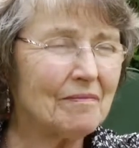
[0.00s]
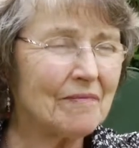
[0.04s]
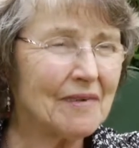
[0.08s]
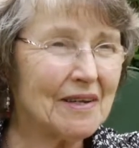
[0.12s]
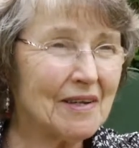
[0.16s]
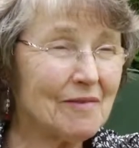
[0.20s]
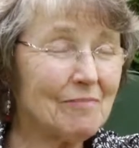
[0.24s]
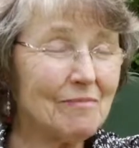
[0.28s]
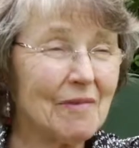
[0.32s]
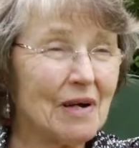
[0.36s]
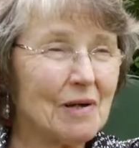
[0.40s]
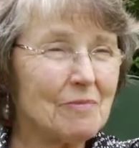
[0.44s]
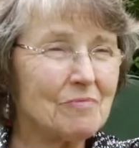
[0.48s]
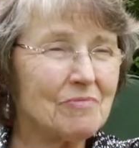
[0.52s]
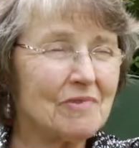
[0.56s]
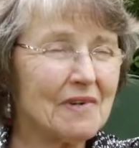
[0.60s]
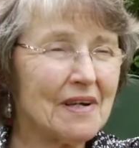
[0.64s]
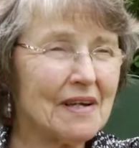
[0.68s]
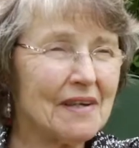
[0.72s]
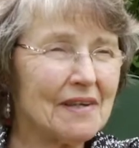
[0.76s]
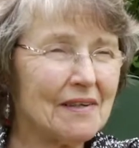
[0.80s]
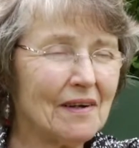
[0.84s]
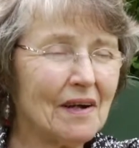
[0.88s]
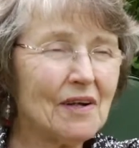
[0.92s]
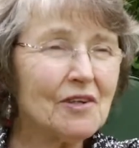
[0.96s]
give my
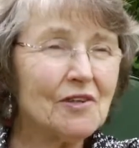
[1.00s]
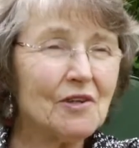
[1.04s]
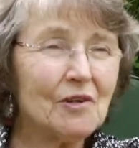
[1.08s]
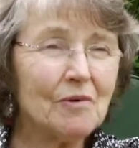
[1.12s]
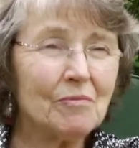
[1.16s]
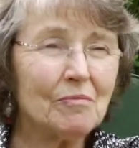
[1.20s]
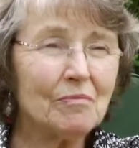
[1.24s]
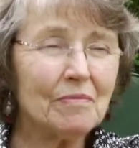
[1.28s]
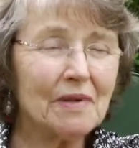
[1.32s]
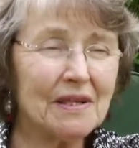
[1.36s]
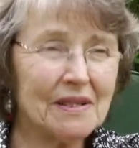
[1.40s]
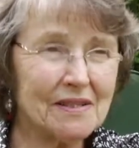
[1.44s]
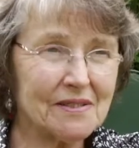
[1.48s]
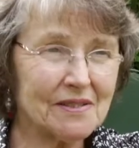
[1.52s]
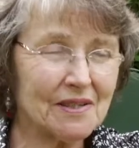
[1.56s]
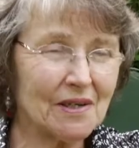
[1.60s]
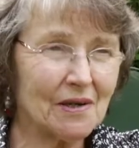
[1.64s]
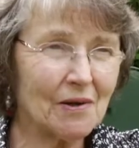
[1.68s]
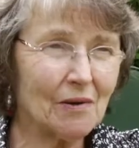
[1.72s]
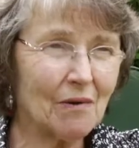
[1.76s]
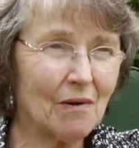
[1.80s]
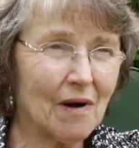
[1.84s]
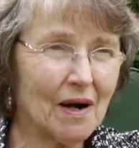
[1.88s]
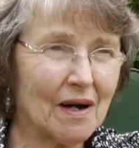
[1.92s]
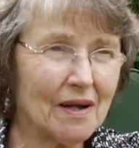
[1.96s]
brain either peace and
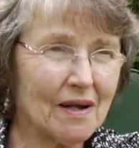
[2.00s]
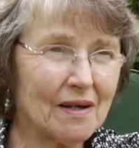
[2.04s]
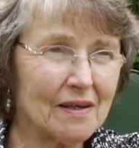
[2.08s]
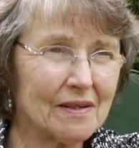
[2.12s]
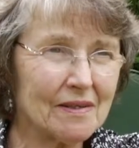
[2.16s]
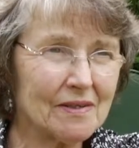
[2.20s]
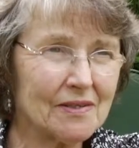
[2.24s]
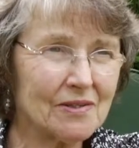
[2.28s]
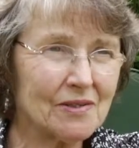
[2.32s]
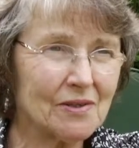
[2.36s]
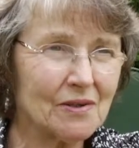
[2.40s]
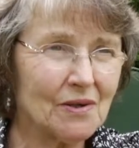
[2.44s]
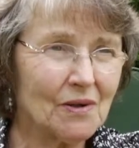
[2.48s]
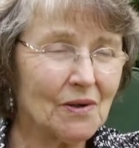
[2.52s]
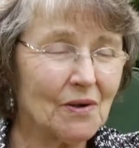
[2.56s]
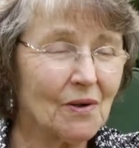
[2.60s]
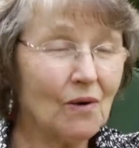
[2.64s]
quiet,